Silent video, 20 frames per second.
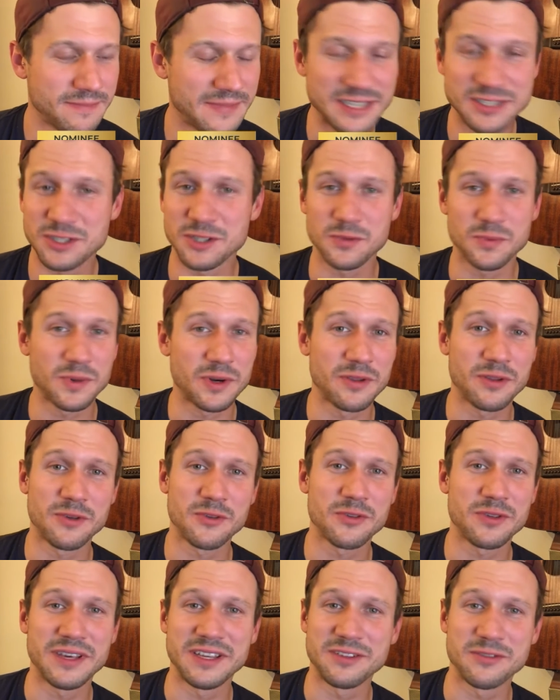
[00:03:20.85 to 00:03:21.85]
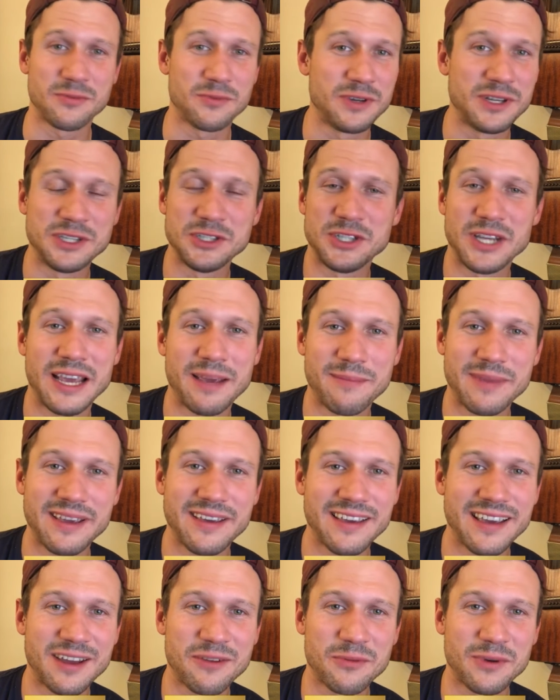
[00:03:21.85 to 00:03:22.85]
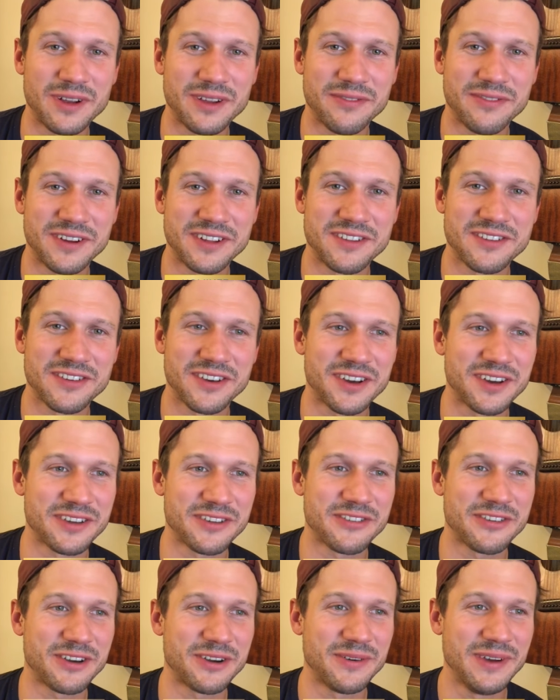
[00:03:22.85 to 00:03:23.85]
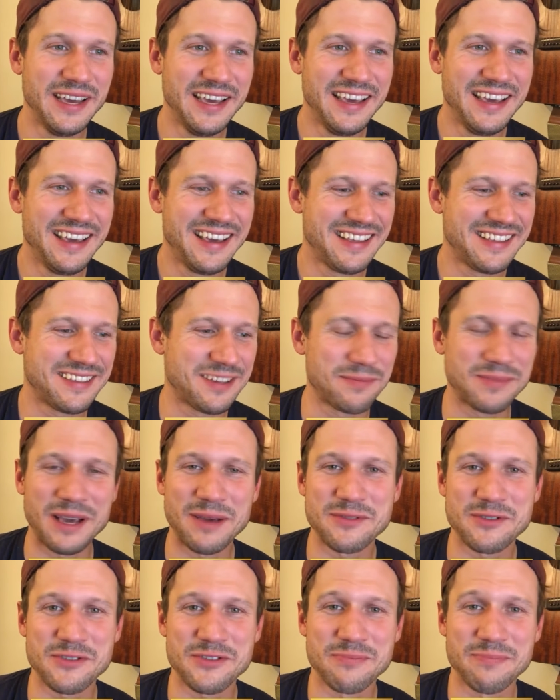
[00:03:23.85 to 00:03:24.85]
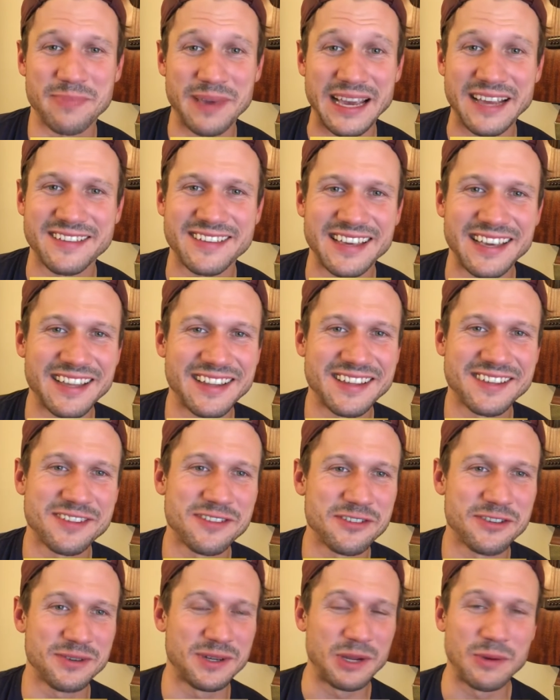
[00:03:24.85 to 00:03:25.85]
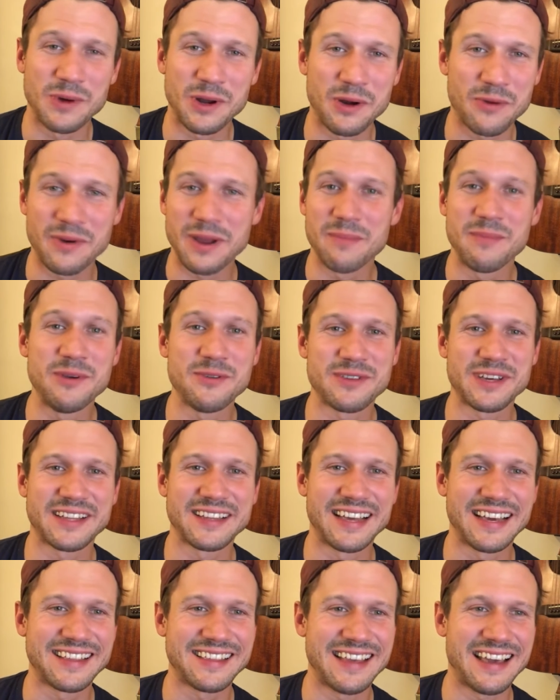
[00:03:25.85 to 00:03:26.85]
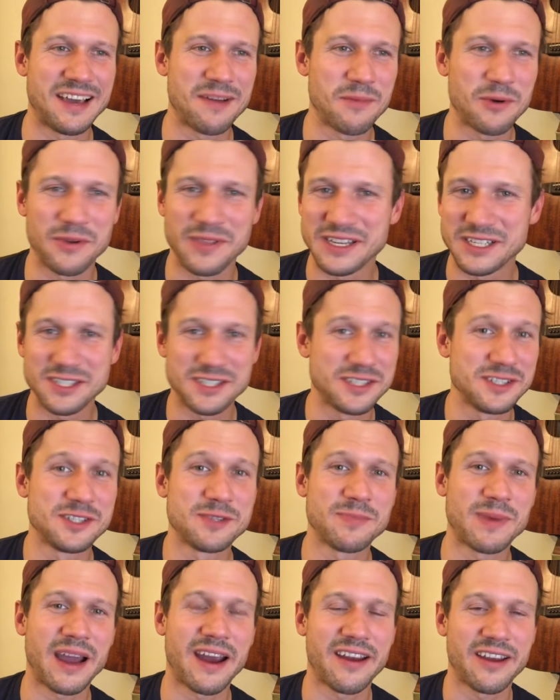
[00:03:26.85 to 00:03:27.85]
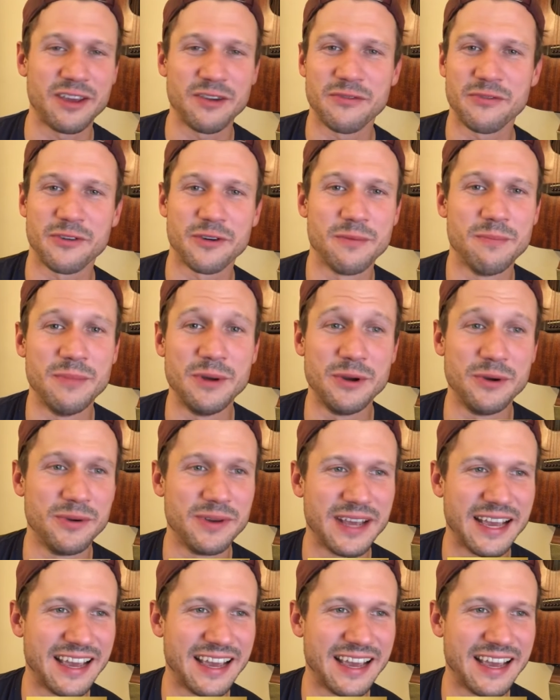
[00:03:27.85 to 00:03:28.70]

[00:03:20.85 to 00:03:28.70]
That's just one of those, it's really jammy and really fun song. So sometimes there's bands that you listen to and you want to write music like them, or they just inspire you for a mood.